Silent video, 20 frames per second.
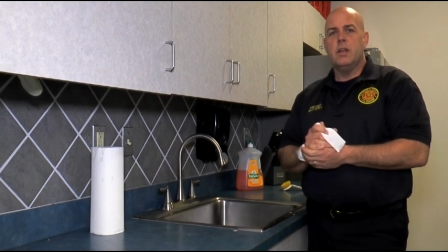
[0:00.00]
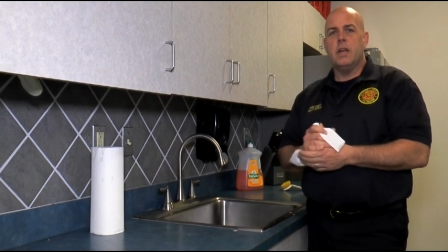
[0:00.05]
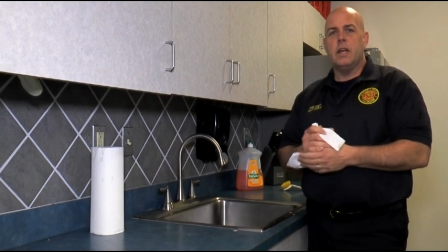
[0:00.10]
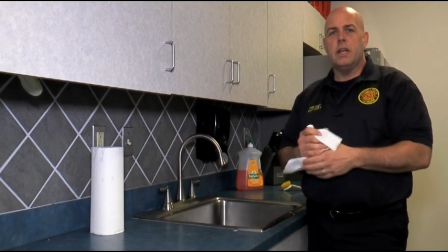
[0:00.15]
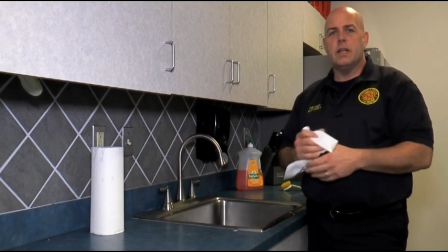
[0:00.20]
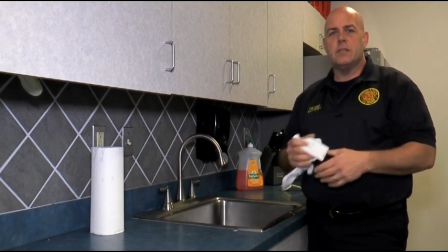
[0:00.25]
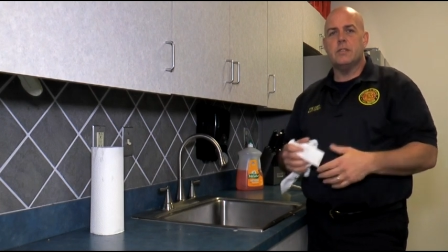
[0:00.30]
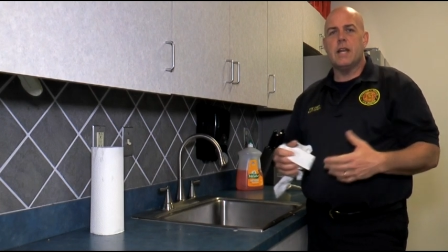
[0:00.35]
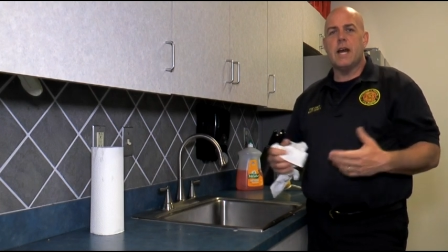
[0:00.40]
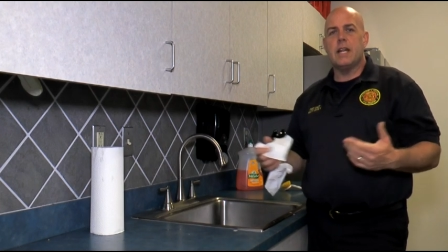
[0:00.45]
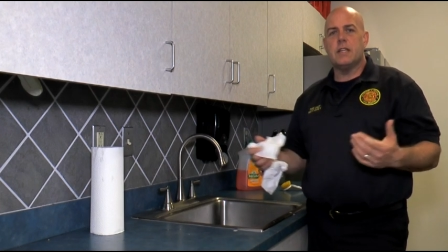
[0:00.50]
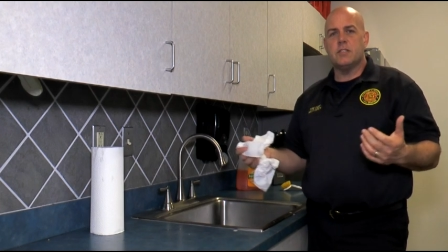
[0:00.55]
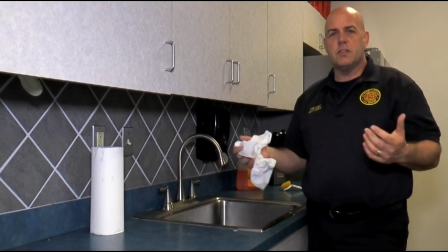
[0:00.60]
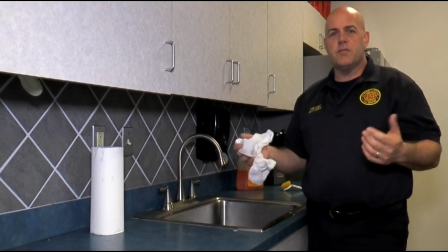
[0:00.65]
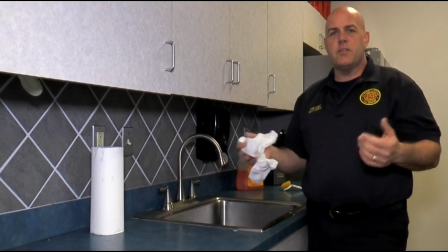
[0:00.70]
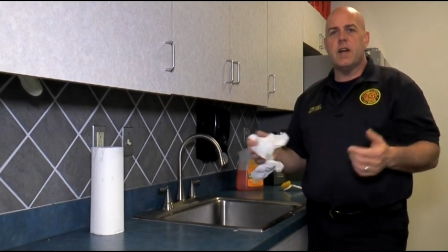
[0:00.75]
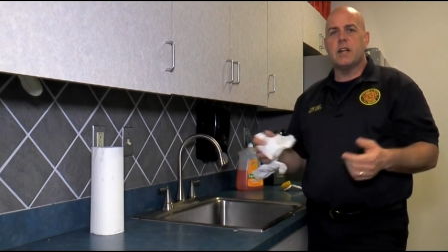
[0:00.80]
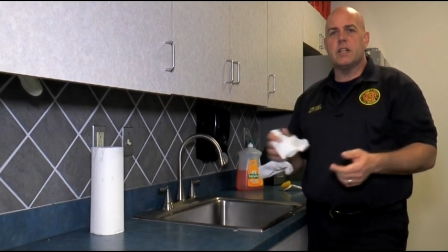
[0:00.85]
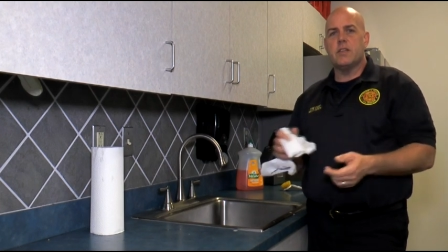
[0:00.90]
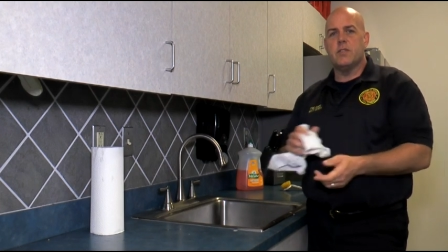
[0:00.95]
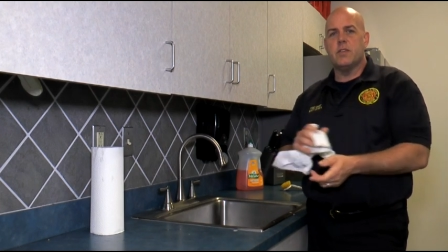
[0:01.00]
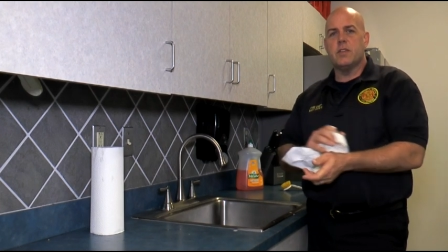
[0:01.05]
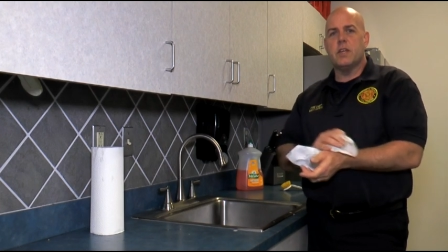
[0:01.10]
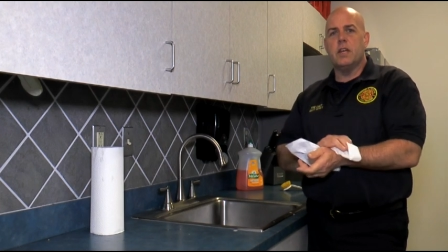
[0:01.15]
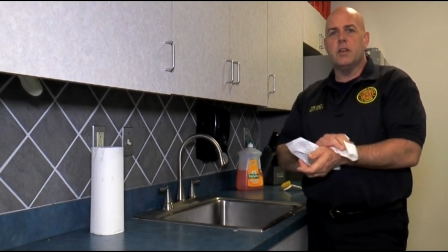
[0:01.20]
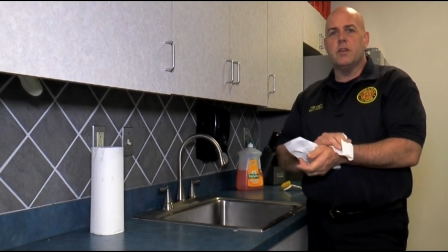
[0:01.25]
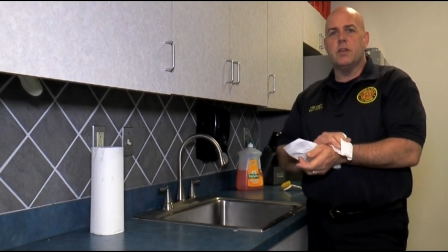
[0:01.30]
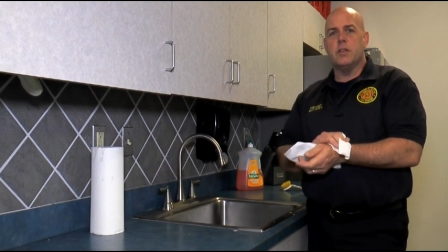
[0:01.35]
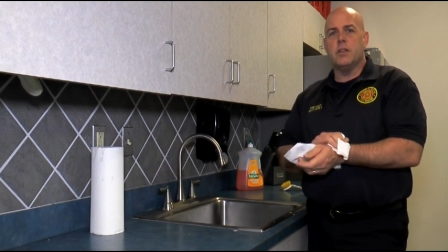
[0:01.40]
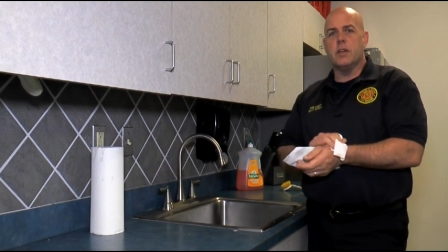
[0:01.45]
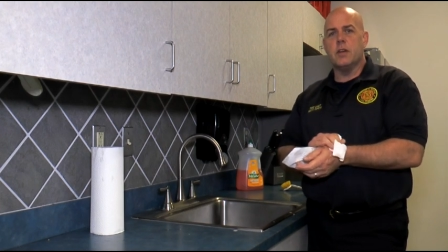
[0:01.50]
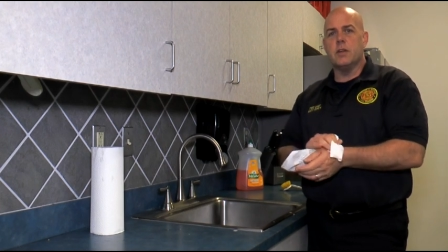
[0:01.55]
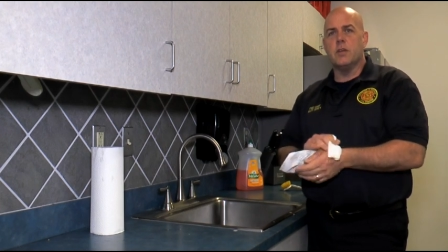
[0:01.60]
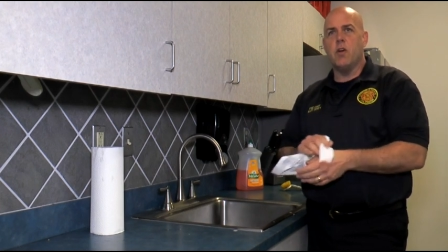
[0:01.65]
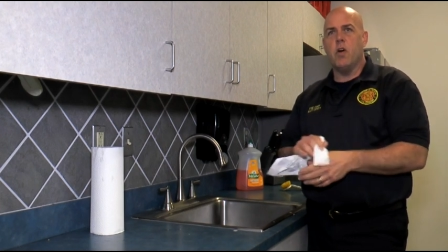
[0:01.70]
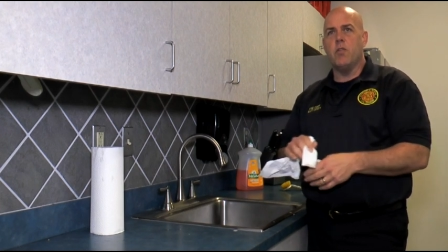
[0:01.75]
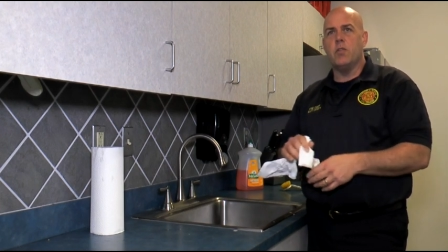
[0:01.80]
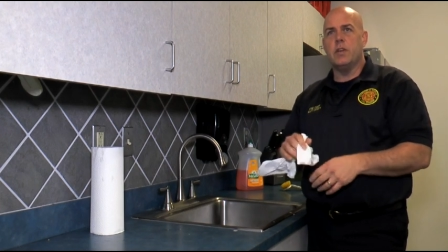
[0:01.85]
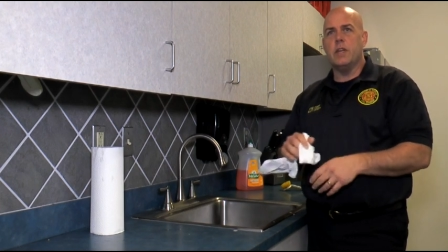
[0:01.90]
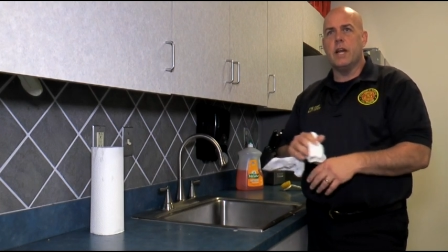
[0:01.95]
and it's not as effective at killing the
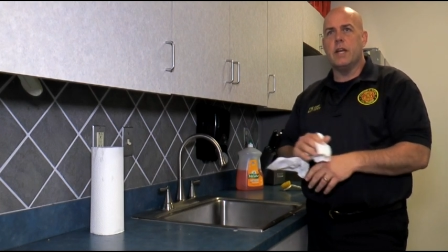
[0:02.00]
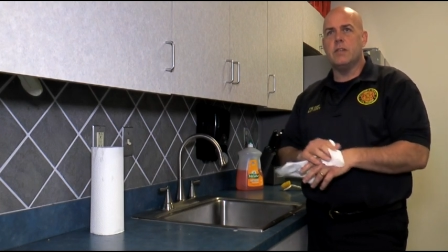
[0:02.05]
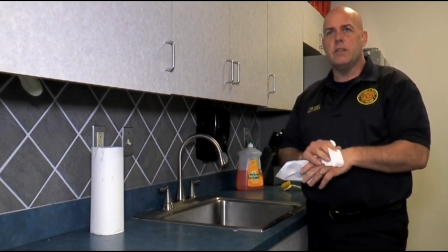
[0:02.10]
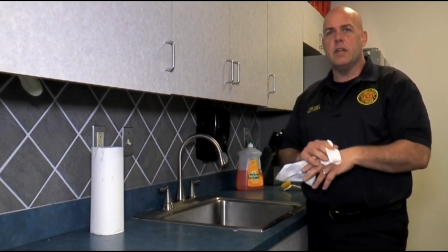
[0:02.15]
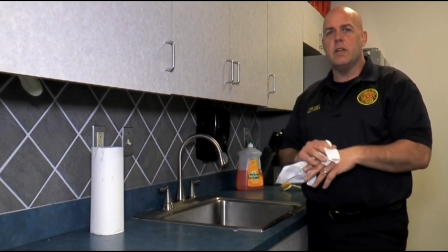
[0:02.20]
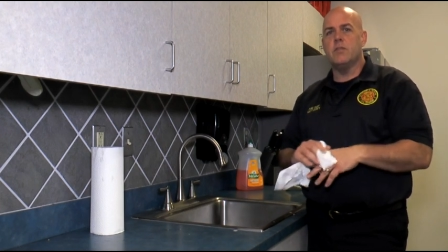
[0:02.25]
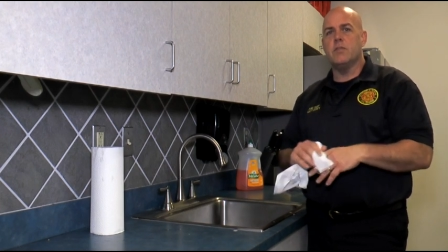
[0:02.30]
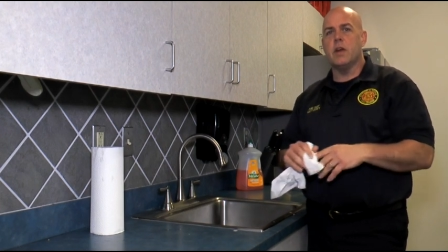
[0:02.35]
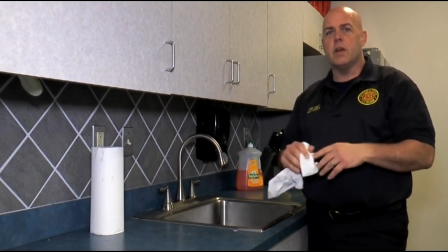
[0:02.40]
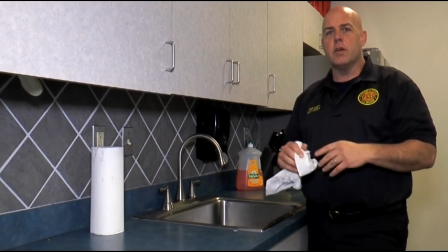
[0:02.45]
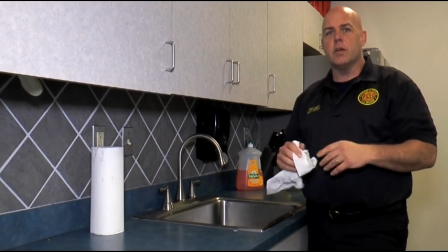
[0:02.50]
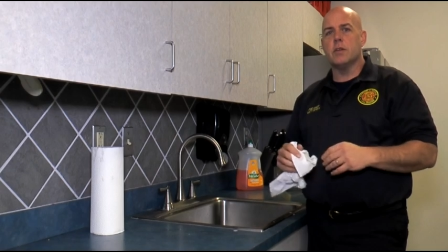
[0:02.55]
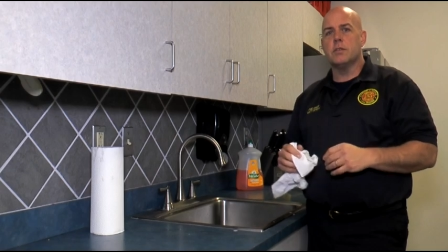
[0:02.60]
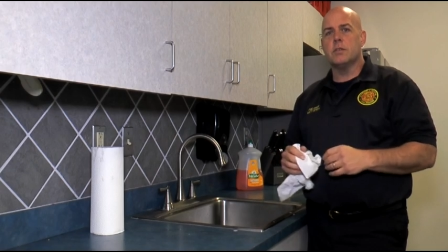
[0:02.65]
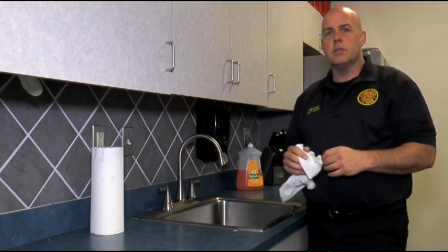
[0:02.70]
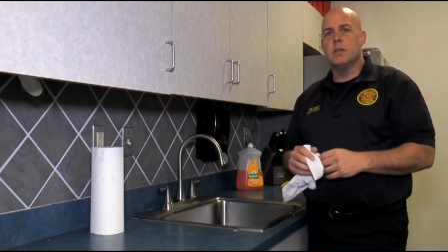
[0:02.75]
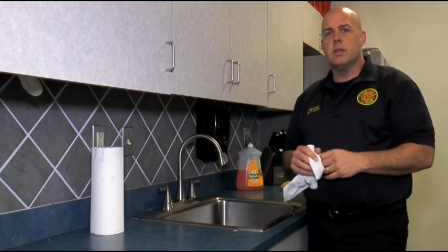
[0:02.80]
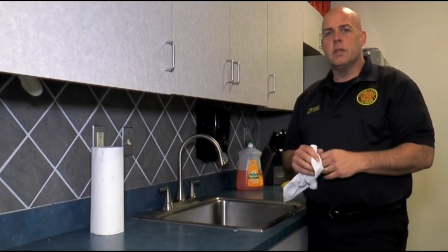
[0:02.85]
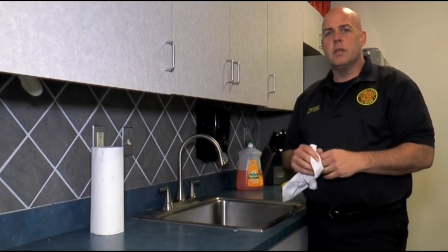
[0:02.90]
COVID-19 virus.